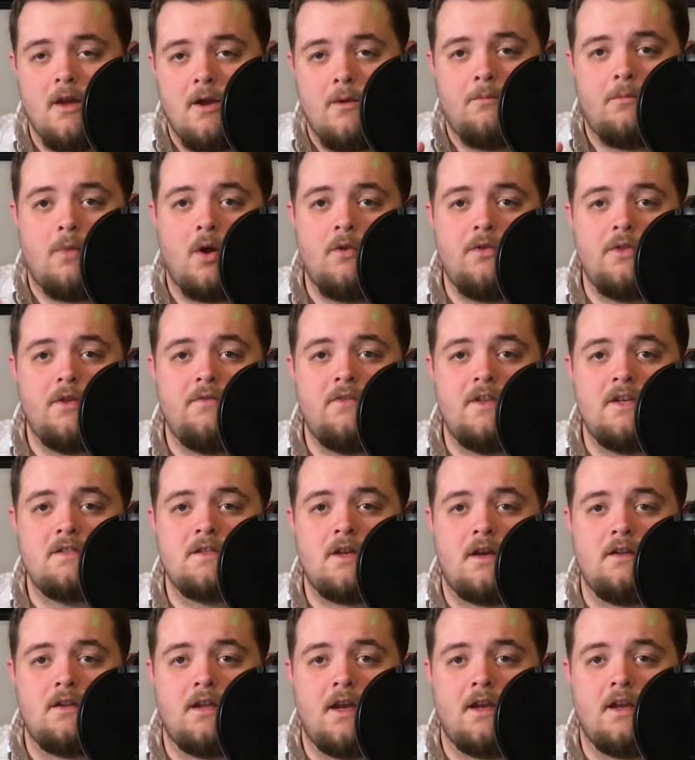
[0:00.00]
Both of these
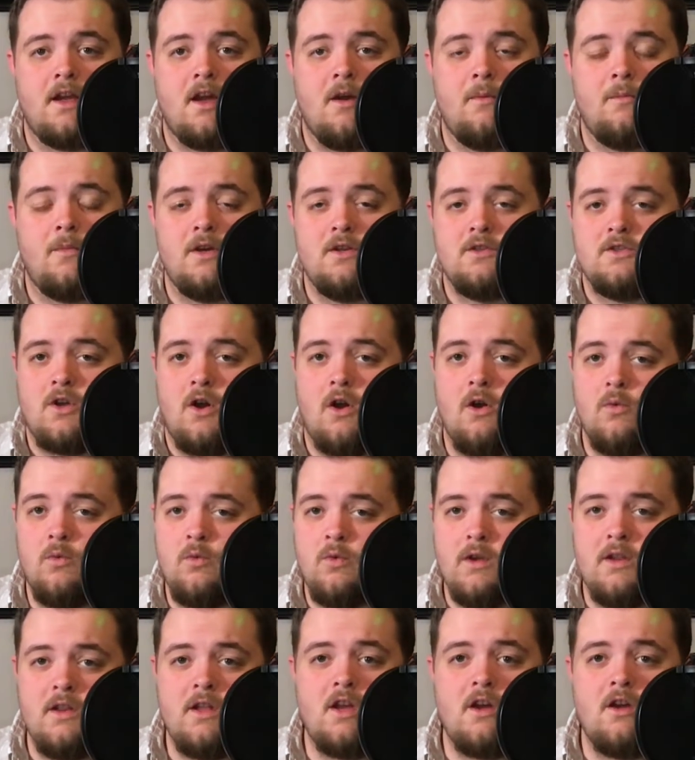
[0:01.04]
online companies are
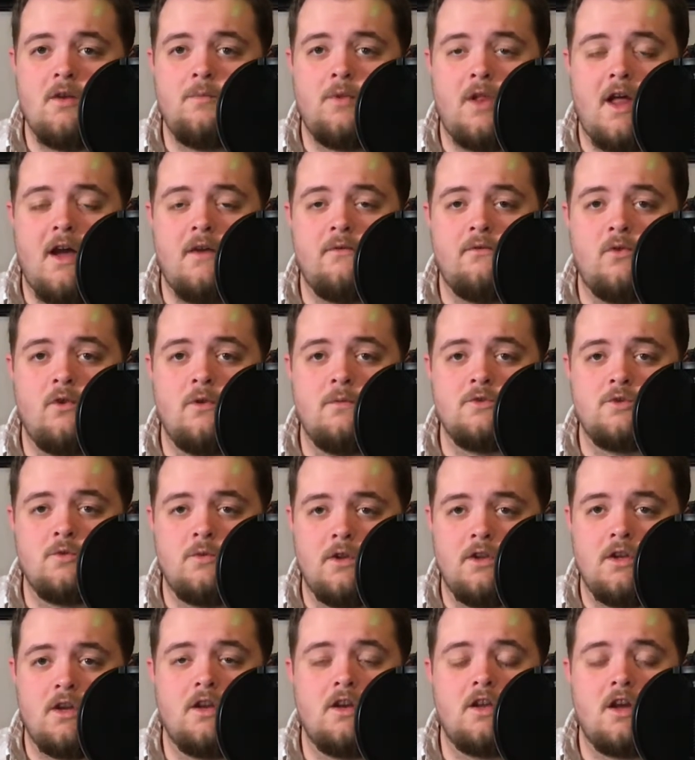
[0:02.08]
really good platforms,
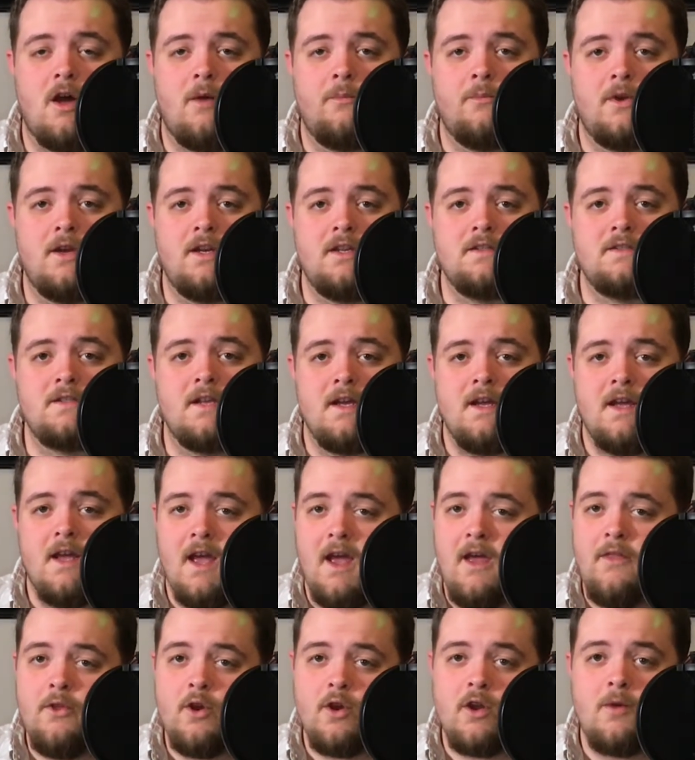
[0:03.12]
really good companies,
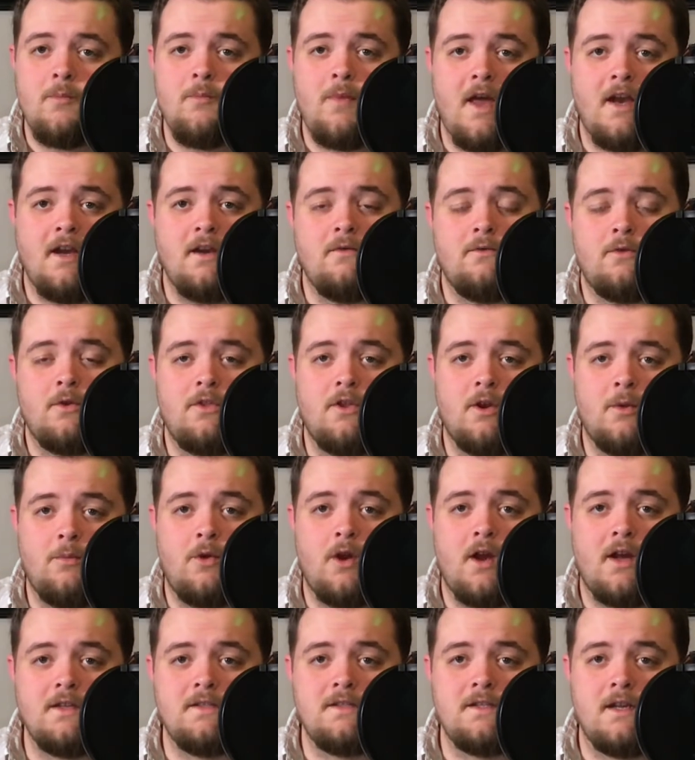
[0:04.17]
and they're competitive with their
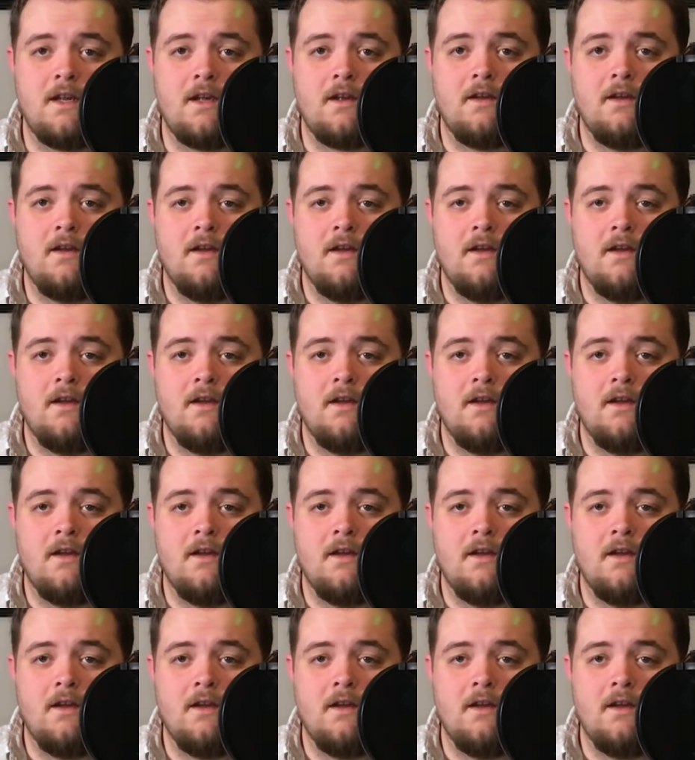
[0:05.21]
pricing.